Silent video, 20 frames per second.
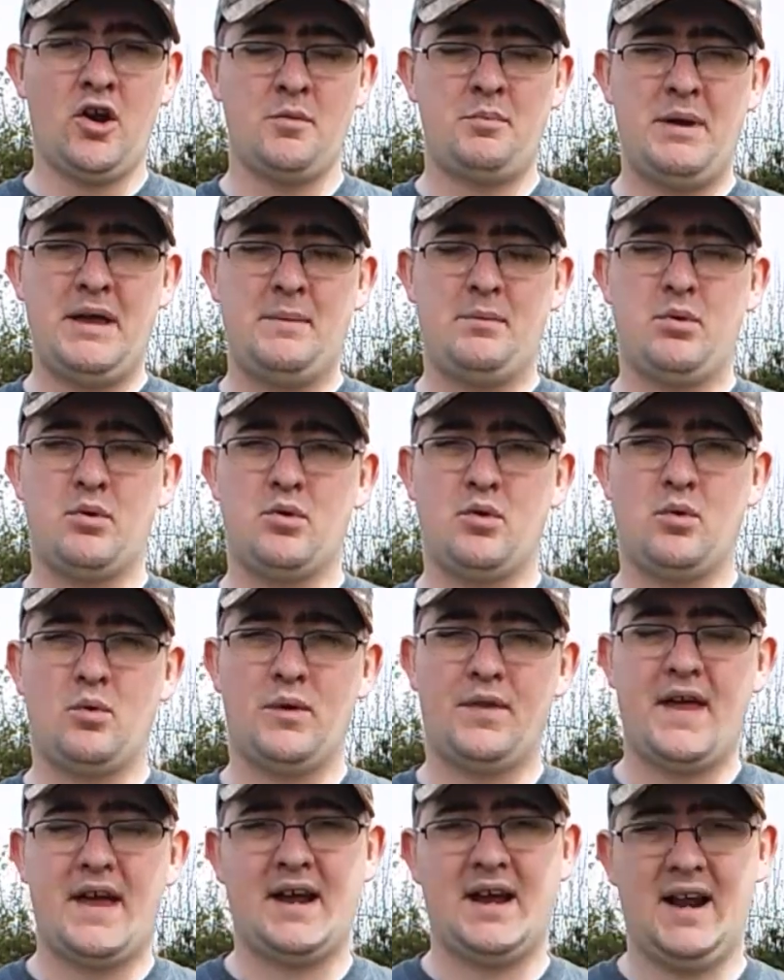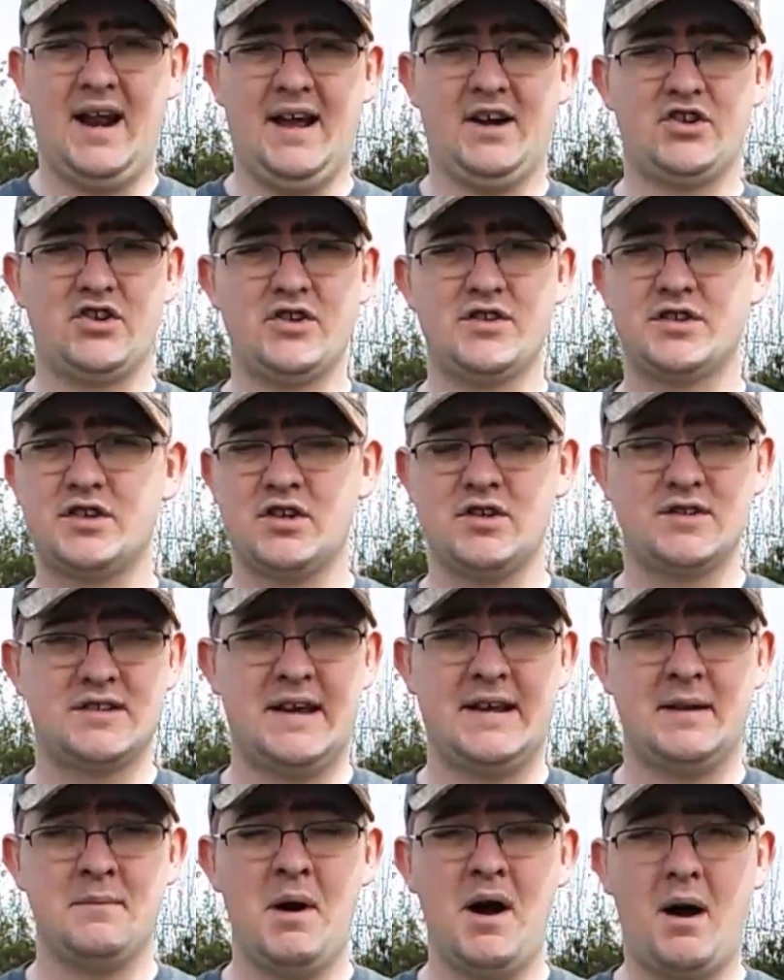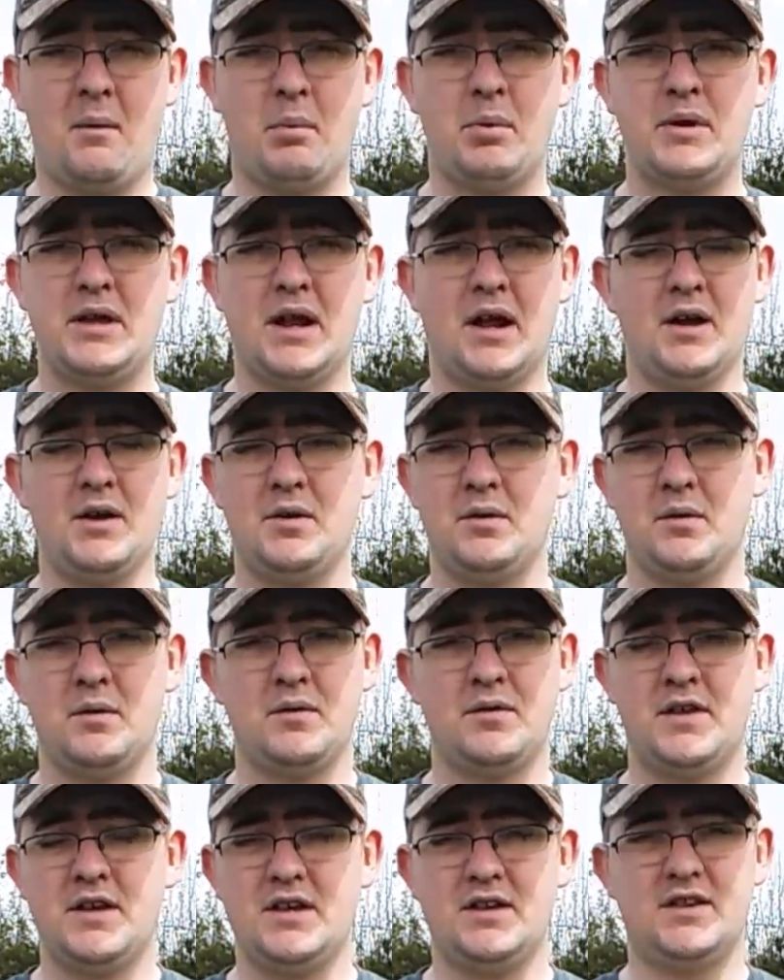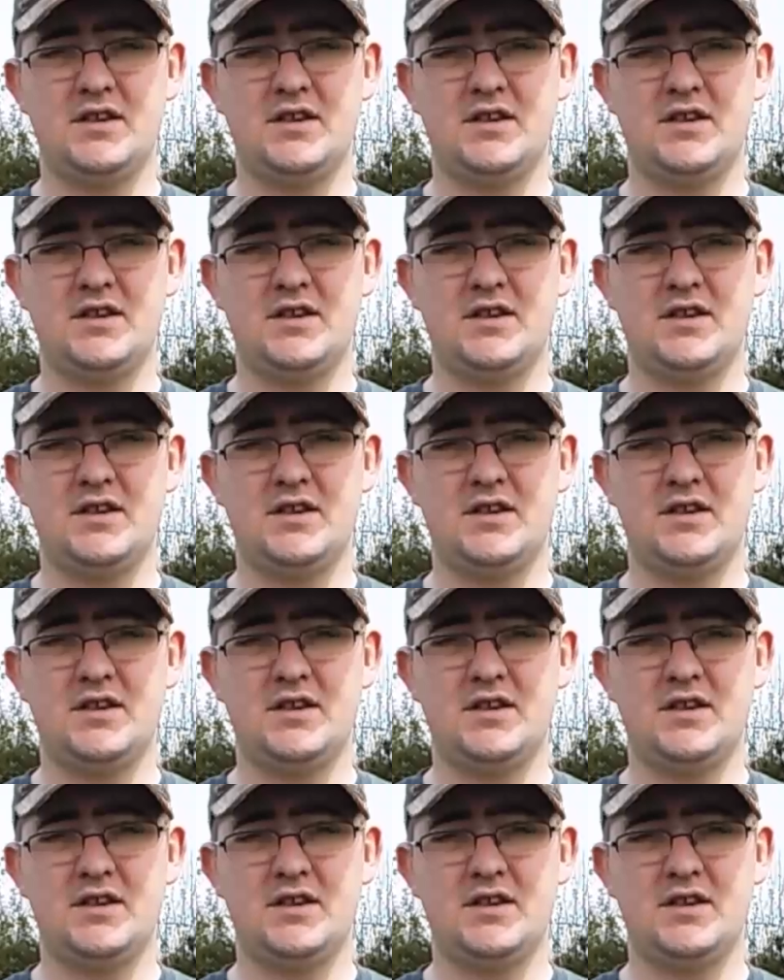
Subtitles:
People with their collection, you know,